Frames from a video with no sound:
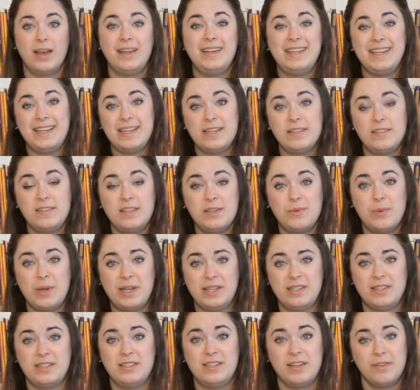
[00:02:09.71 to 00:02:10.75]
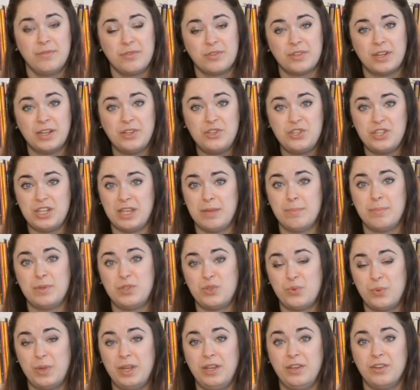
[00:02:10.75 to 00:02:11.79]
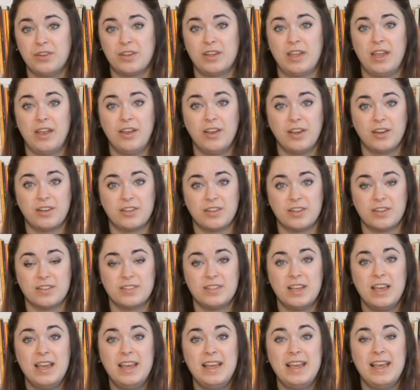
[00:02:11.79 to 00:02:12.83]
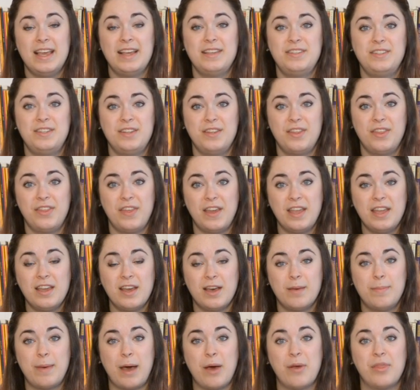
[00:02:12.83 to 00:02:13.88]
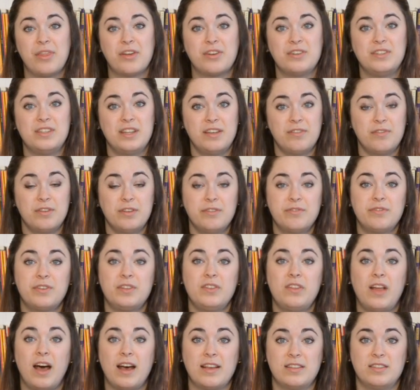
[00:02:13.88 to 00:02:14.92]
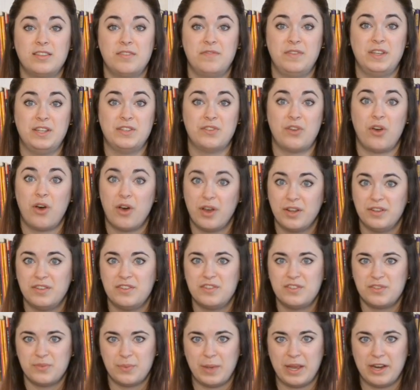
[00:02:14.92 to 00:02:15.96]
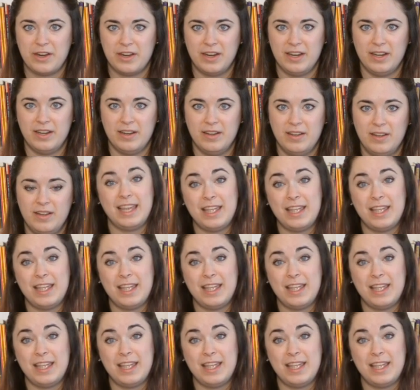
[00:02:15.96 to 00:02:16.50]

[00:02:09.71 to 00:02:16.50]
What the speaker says: An easy way to differentiate between your characters is to think about their different philosophies on swearing.